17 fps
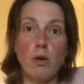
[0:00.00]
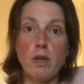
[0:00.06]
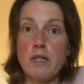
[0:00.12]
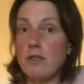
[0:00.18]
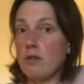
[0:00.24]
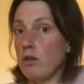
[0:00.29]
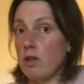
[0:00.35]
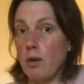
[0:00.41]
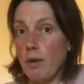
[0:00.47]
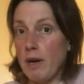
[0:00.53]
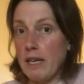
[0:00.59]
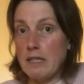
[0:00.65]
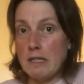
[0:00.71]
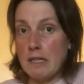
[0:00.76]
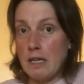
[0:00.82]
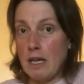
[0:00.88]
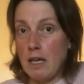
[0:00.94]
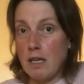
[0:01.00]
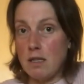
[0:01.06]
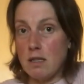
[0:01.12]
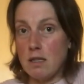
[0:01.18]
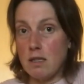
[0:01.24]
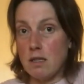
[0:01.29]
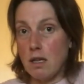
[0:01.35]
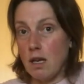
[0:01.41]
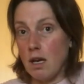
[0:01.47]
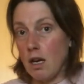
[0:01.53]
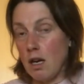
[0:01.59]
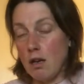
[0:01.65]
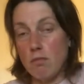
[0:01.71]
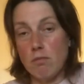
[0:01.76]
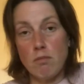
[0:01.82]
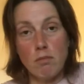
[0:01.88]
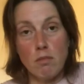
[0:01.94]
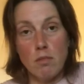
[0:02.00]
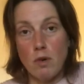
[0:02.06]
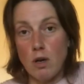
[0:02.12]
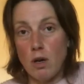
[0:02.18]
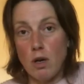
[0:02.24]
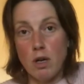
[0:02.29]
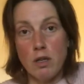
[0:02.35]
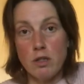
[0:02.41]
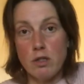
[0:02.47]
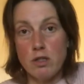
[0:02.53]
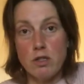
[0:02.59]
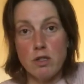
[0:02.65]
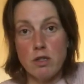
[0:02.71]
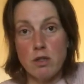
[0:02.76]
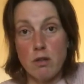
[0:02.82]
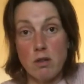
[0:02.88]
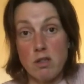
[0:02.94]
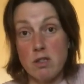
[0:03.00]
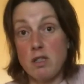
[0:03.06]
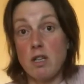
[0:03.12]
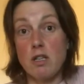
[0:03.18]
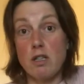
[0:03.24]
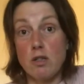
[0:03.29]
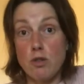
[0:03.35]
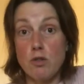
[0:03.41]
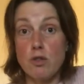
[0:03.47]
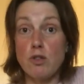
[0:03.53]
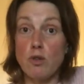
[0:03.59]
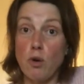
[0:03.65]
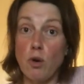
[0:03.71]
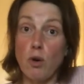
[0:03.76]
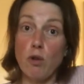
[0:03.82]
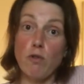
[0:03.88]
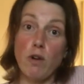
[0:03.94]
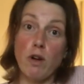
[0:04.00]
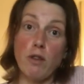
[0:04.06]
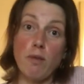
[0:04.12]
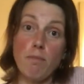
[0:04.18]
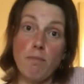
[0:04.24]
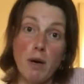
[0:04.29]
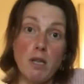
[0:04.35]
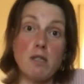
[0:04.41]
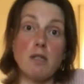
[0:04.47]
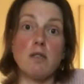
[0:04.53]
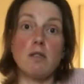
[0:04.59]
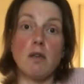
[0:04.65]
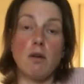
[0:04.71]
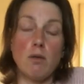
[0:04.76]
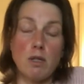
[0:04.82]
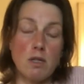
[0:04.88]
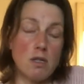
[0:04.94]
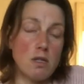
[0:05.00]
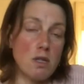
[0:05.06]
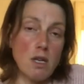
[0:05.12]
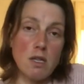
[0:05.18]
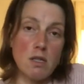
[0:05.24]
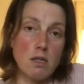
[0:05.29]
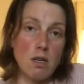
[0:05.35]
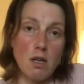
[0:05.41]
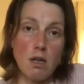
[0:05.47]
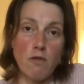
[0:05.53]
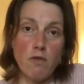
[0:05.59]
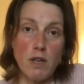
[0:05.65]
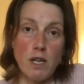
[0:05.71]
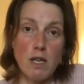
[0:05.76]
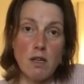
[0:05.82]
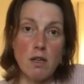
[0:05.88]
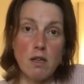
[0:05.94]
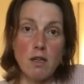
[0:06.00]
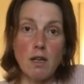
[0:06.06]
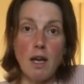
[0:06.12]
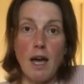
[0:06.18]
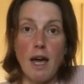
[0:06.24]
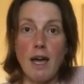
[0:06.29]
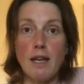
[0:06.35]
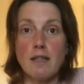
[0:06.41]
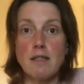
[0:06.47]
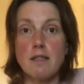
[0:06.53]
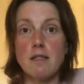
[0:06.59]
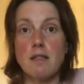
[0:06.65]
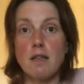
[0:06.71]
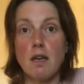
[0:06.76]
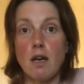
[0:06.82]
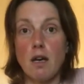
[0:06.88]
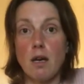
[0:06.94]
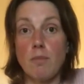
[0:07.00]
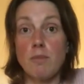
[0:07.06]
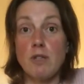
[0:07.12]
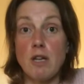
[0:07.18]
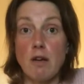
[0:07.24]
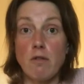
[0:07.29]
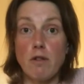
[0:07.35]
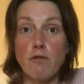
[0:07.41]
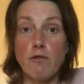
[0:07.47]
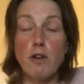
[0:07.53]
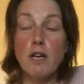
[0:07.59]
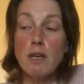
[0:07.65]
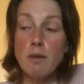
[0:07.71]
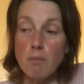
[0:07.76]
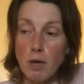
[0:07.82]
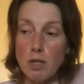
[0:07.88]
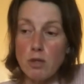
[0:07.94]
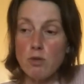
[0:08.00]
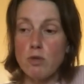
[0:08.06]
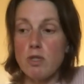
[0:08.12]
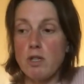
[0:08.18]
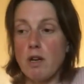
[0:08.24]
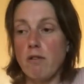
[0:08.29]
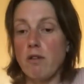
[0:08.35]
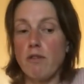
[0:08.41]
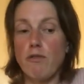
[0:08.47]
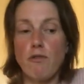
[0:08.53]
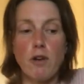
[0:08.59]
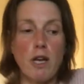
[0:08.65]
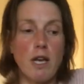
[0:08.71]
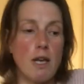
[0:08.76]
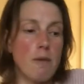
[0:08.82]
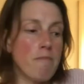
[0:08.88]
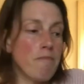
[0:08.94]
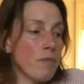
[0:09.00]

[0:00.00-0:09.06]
It's got no eggs in it, and as I said, it uses oil rather than butter, so it's kind of vegan and dairy free. My daughter's dairy free.